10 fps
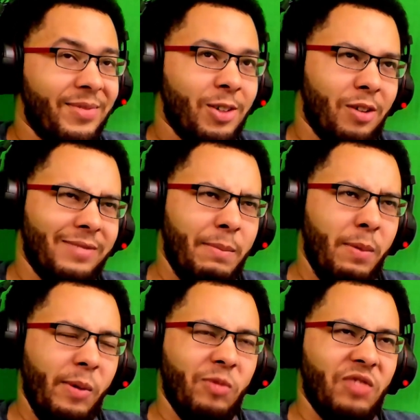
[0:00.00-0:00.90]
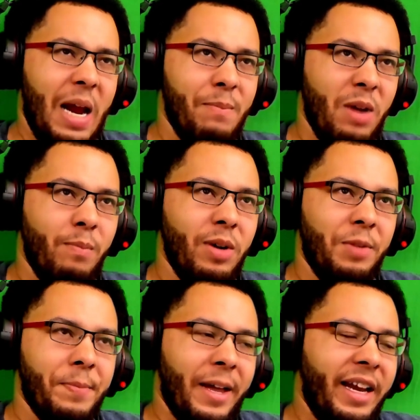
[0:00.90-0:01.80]
Or Rainbow
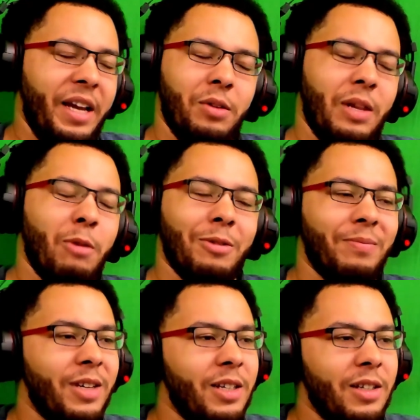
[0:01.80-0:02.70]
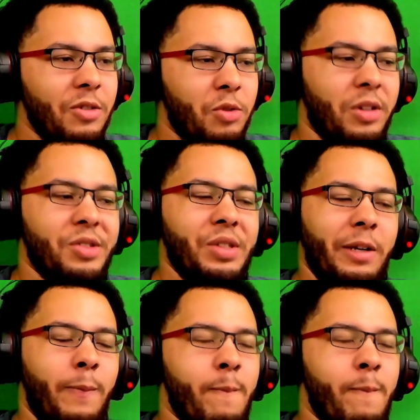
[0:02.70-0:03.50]
Boom. I can't do that one. It's hard to say.